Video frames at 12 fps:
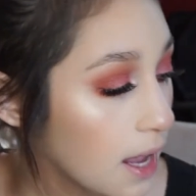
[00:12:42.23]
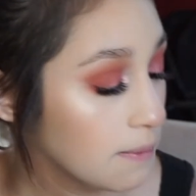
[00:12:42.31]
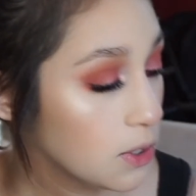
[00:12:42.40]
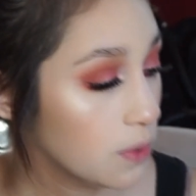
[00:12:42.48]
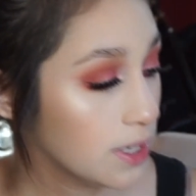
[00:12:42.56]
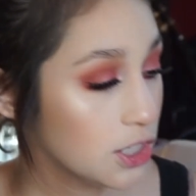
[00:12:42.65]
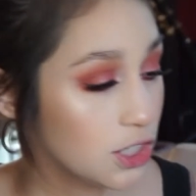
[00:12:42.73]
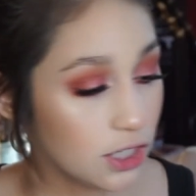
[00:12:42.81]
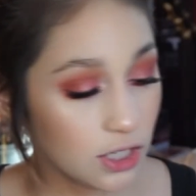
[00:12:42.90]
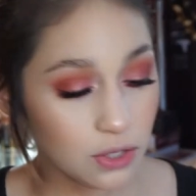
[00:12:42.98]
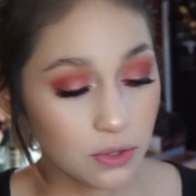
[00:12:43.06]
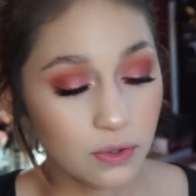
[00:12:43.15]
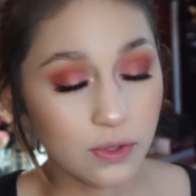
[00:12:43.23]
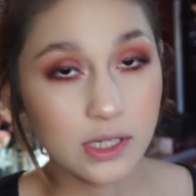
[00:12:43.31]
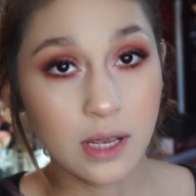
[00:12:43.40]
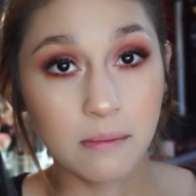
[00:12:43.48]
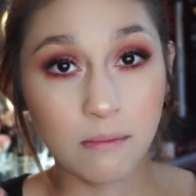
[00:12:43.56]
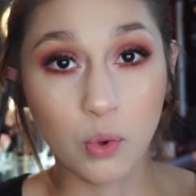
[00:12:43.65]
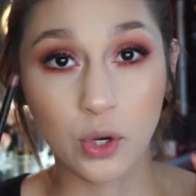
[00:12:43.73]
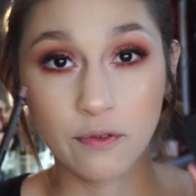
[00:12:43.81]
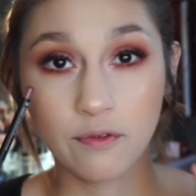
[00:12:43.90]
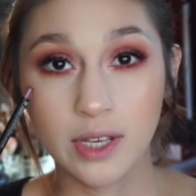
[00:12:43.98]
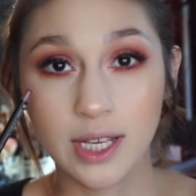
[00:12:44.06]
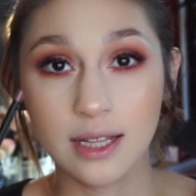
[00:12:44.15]
I'm going to use
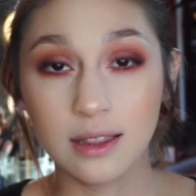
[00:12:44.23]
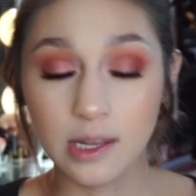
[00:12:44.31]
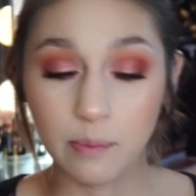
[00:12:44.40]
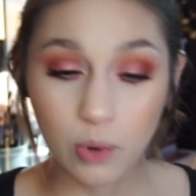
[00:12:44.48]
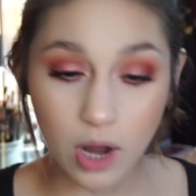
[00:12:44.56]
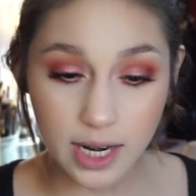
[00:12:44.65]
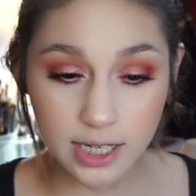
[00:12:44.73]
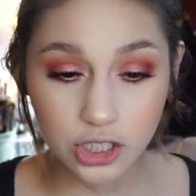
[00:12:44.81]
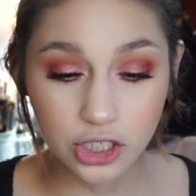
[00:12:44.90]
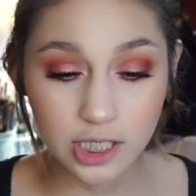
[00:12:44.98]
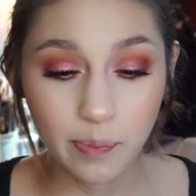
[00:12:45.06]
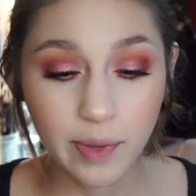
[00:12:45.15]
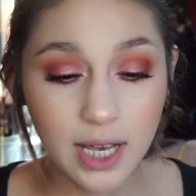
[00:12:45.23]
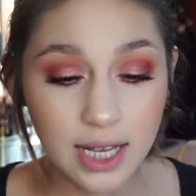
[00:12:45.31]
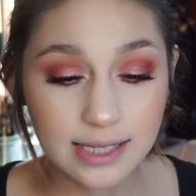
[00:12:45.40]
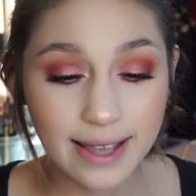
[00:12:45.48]
Morphe lip products just because